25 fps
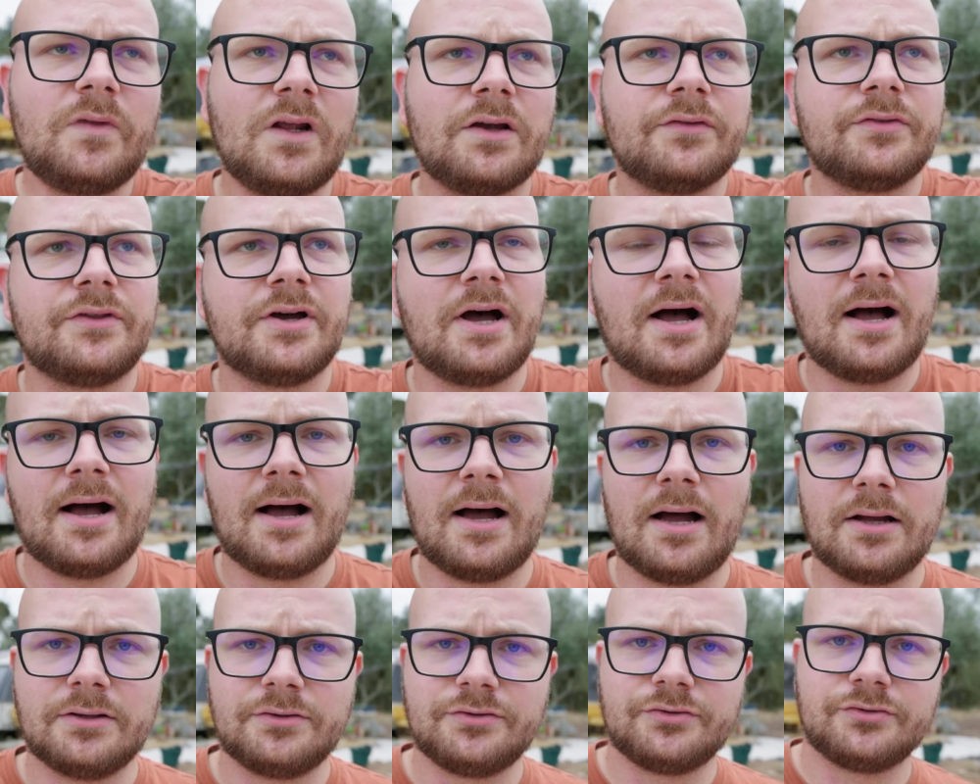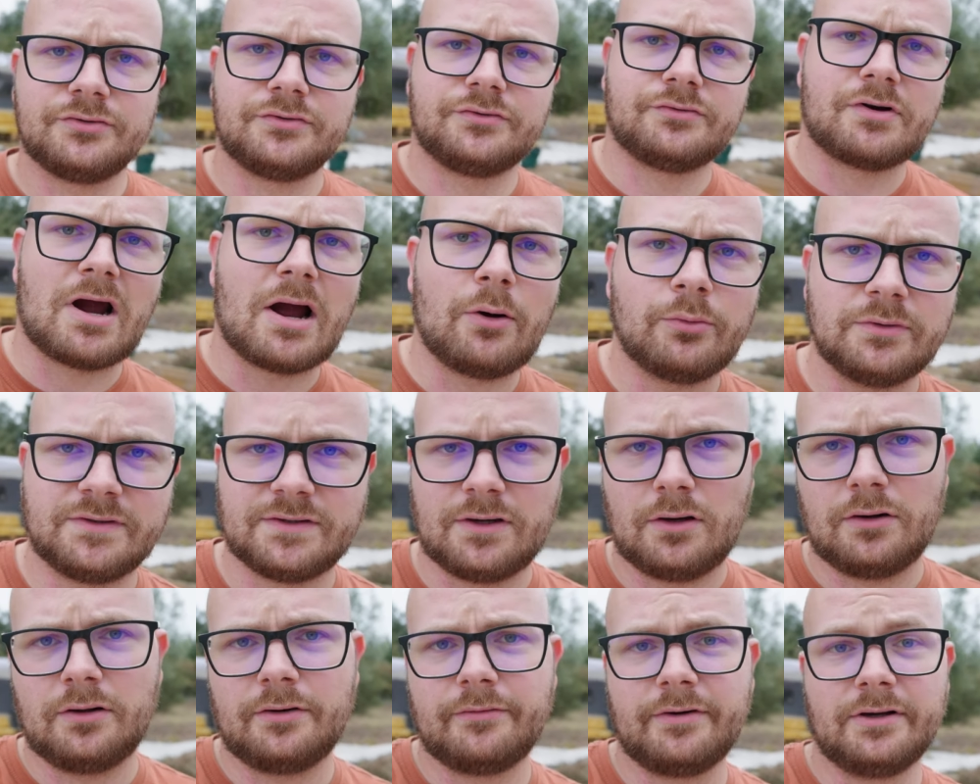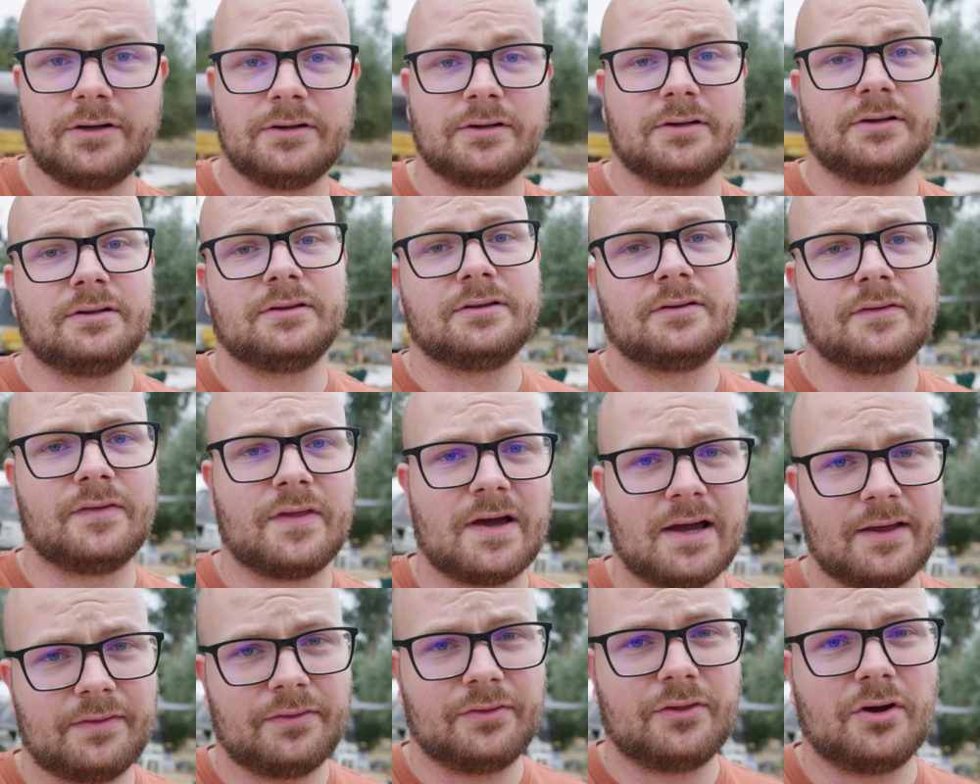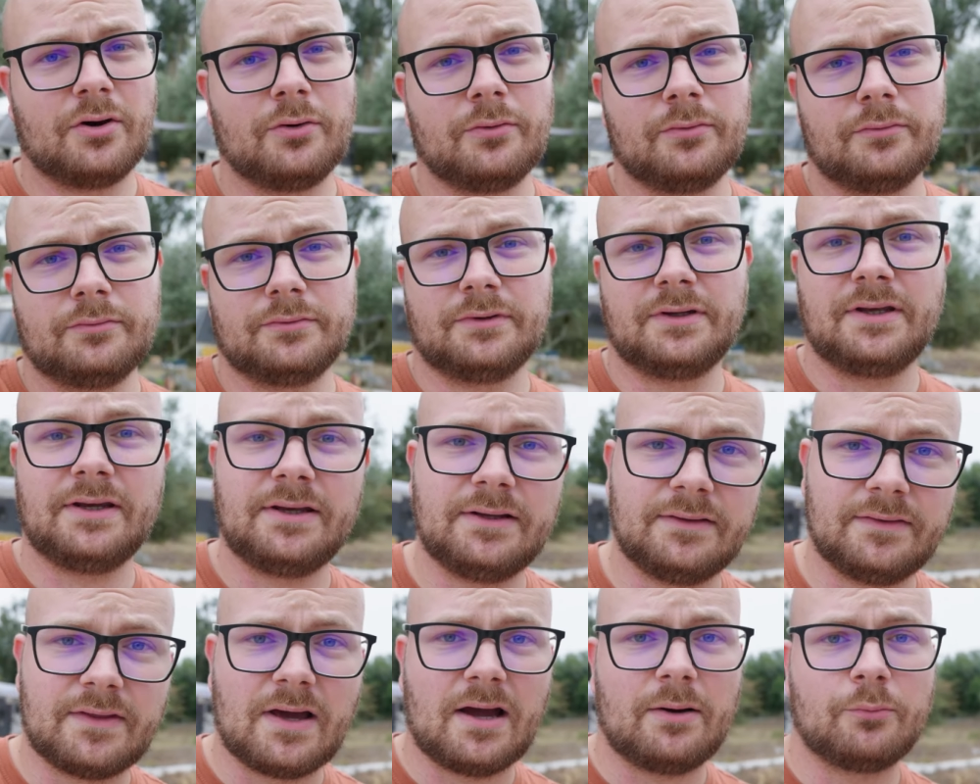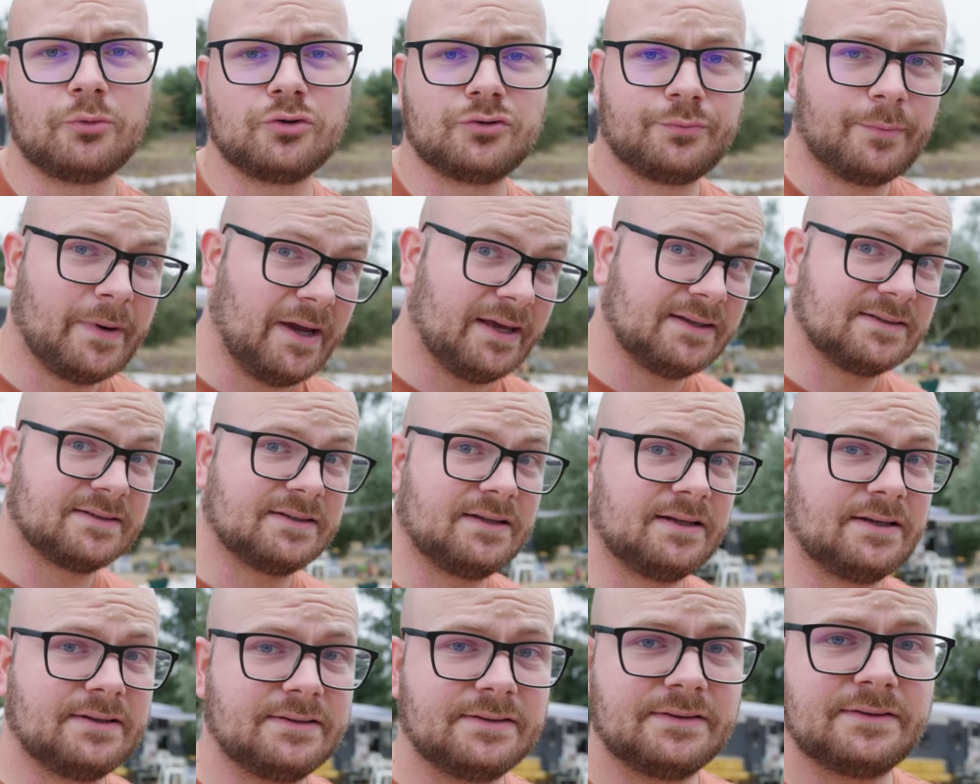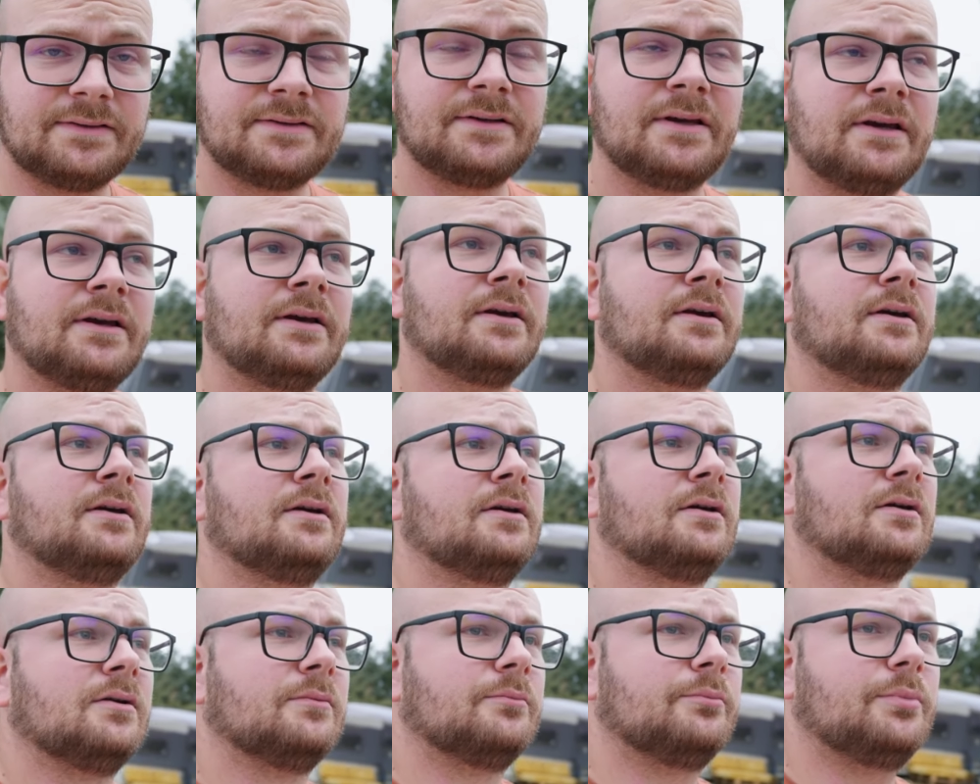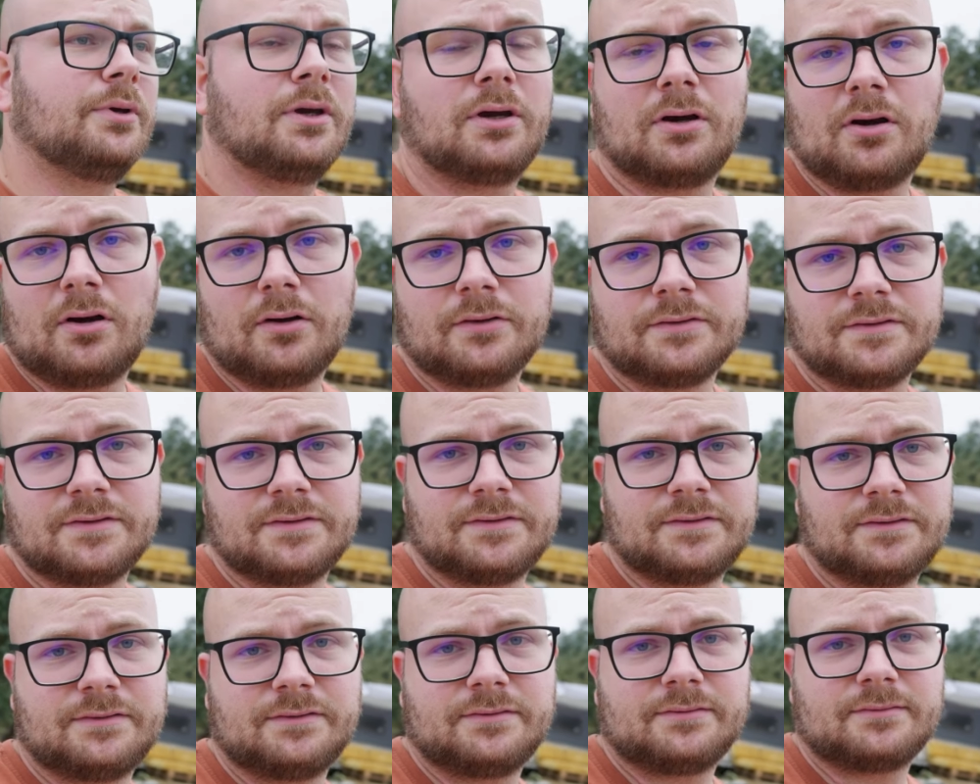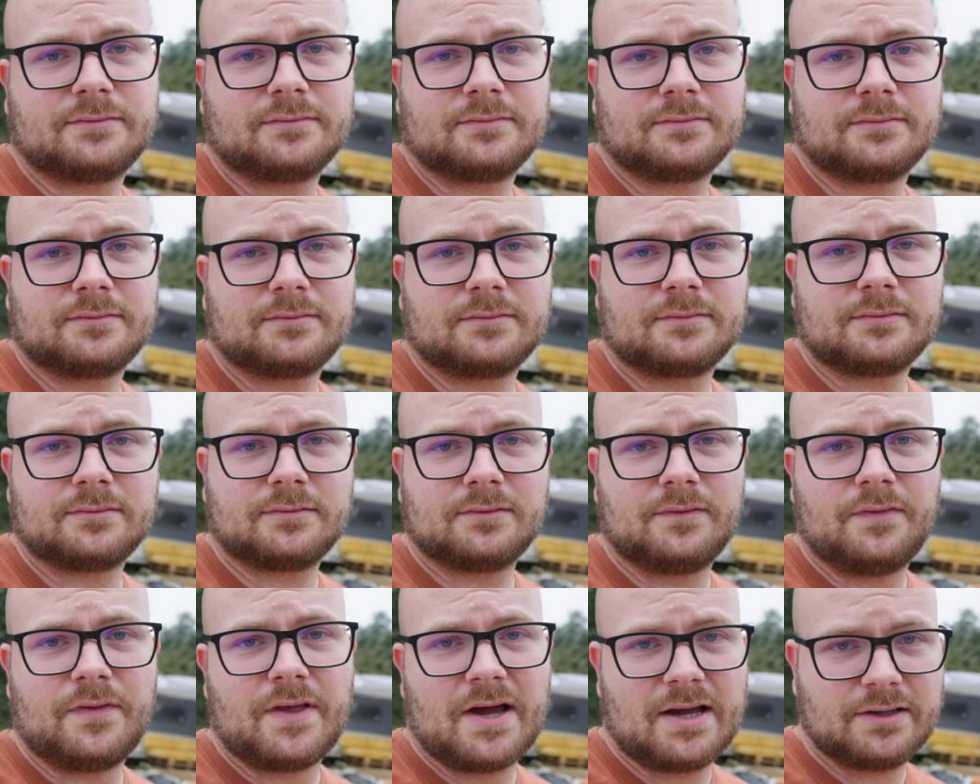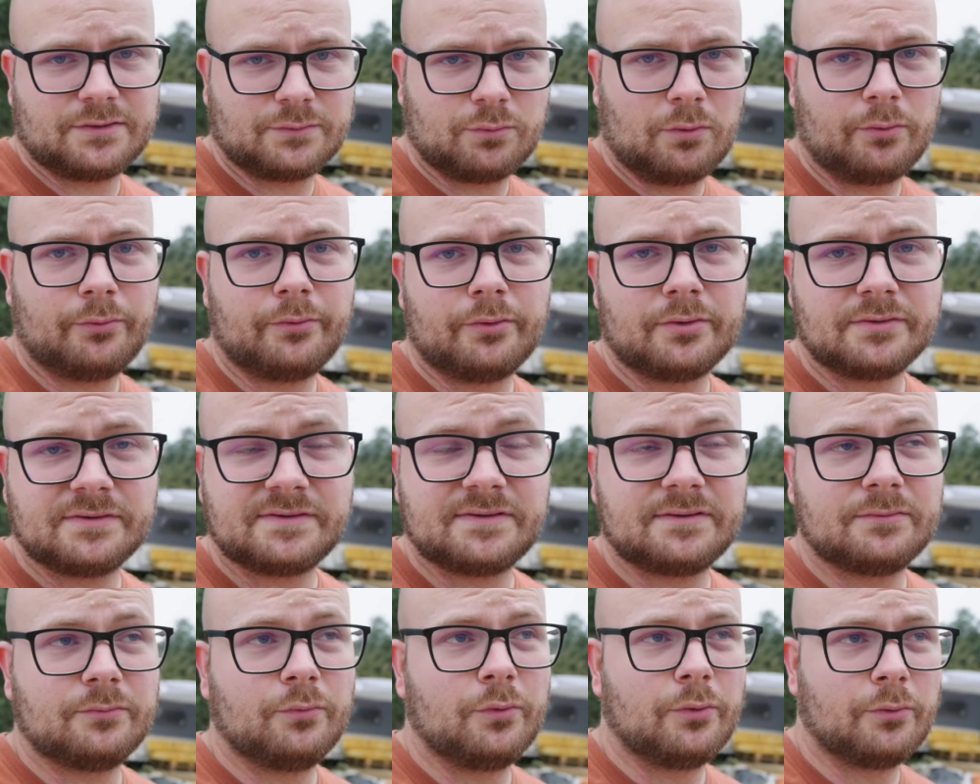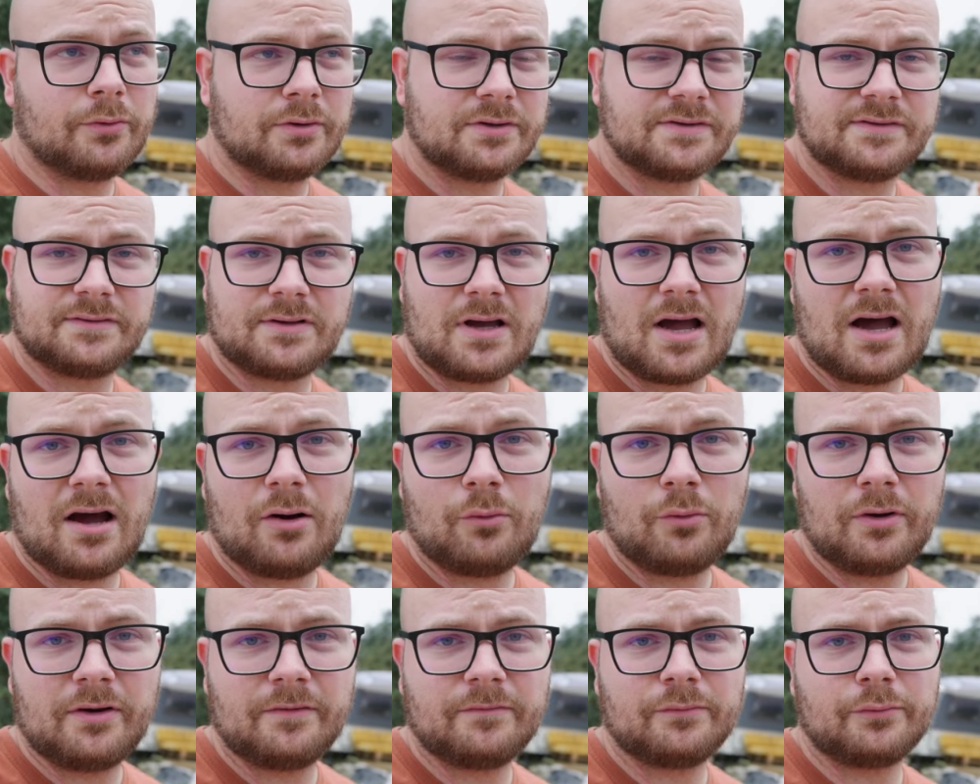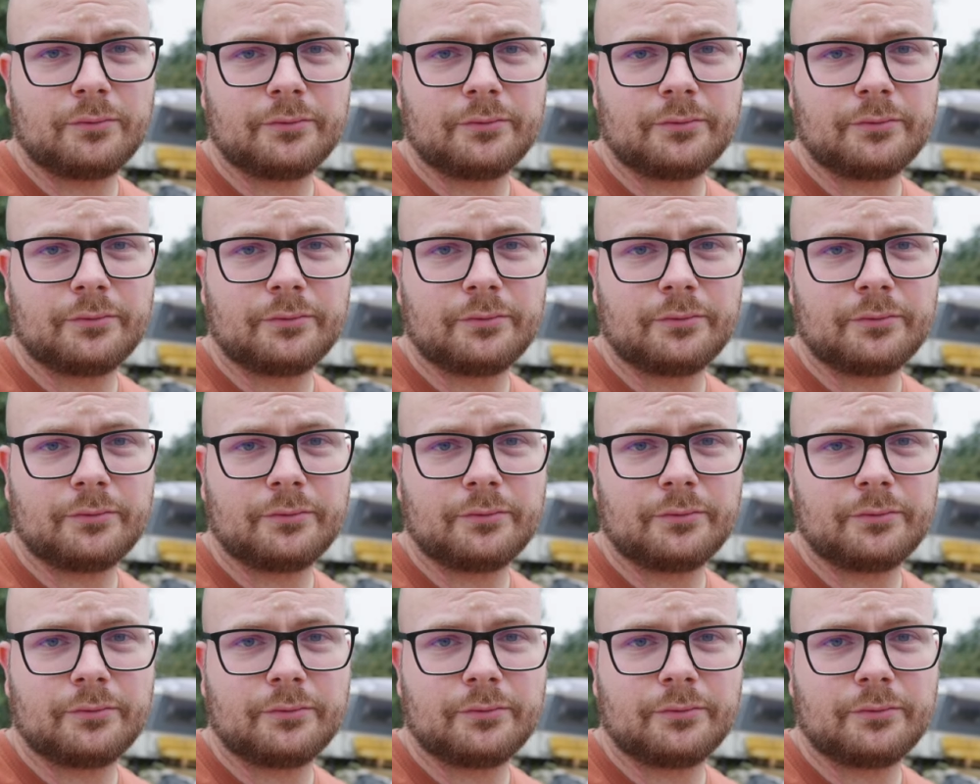that are drought tolerant and that don't need that much maintenance, because that's what we want to start with.